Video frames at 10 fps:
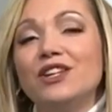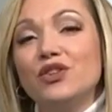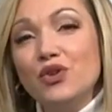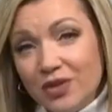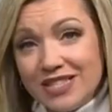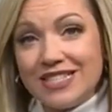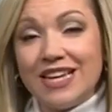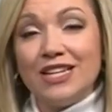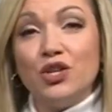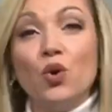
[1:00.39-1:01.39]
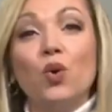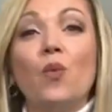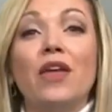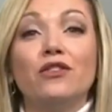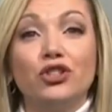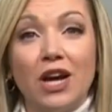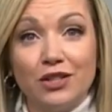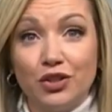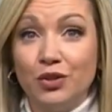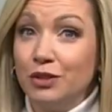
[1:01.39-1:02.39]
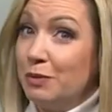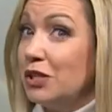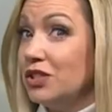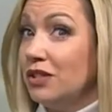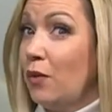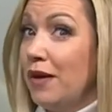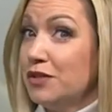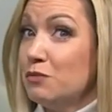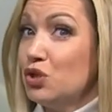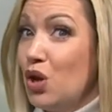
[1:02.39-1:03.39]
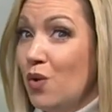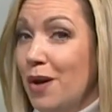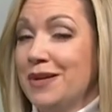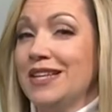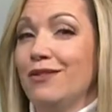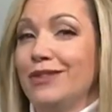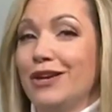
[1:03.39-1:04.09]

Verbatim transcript: And so you can send in your weather shots too, especially if we have some snow coming down